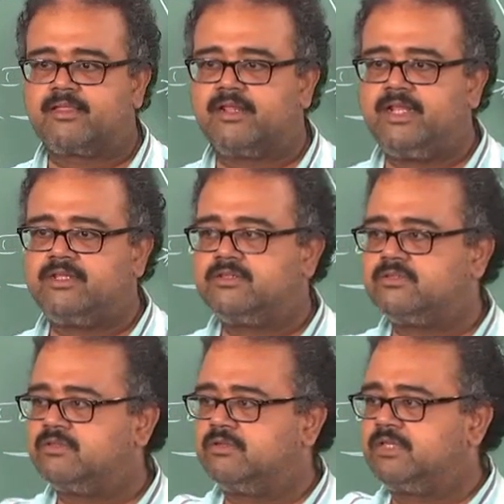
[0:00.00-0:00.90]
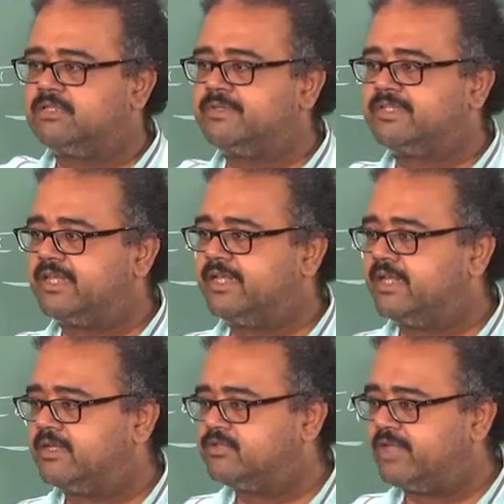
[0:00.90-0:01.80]
right. So that is basically
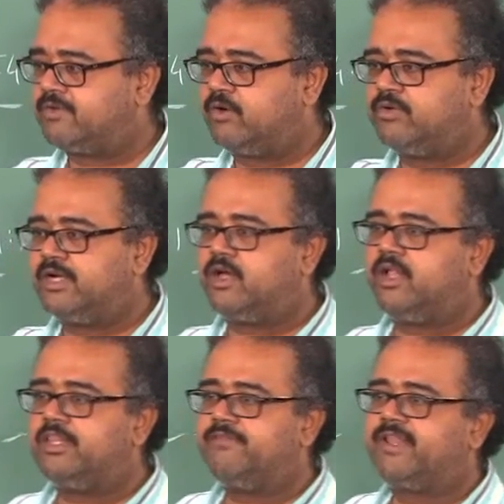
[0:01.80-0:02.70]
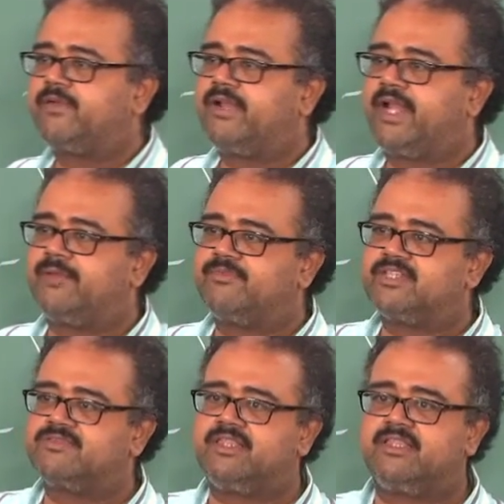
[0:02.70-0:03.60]
done. So I have counted all the frequent item
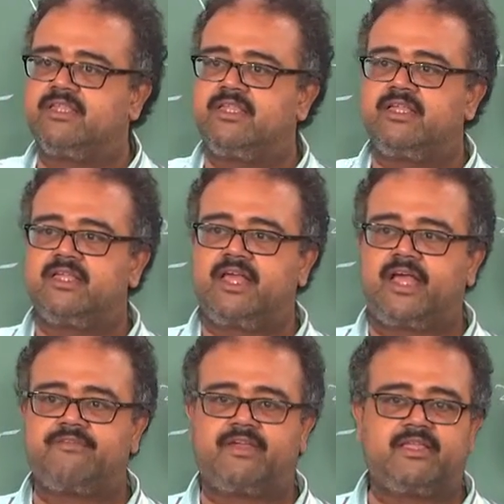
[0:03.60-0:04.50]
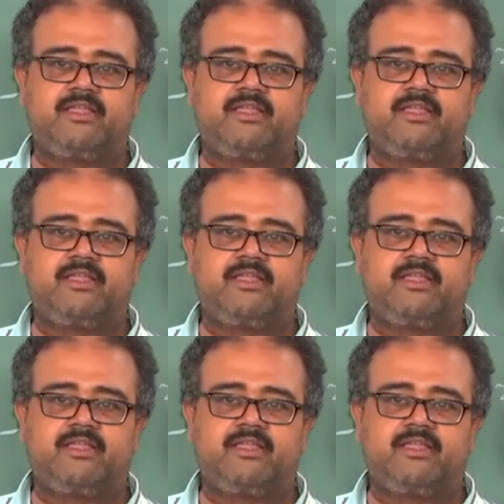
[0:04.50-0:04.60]
sets with I5.